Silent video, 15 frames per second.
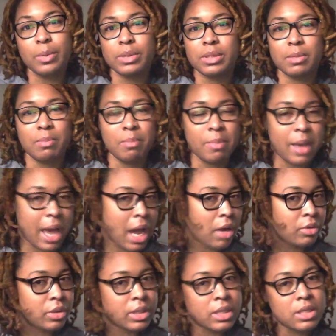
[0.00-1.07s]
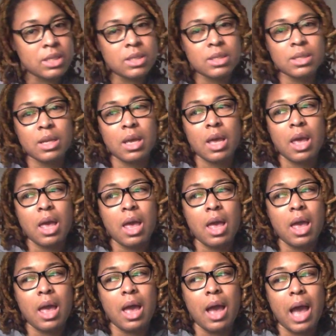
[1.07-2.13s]
was embarrassed.
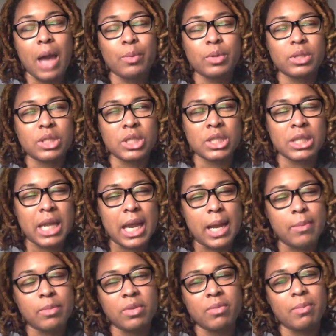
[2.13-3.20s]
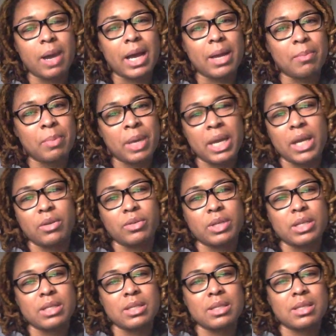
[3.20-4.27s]
I was ashamed of my
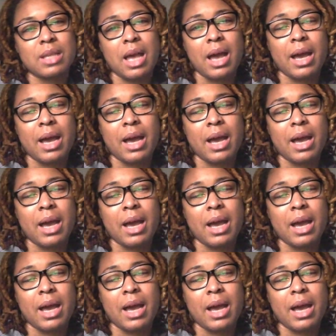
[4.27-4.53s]
appearance.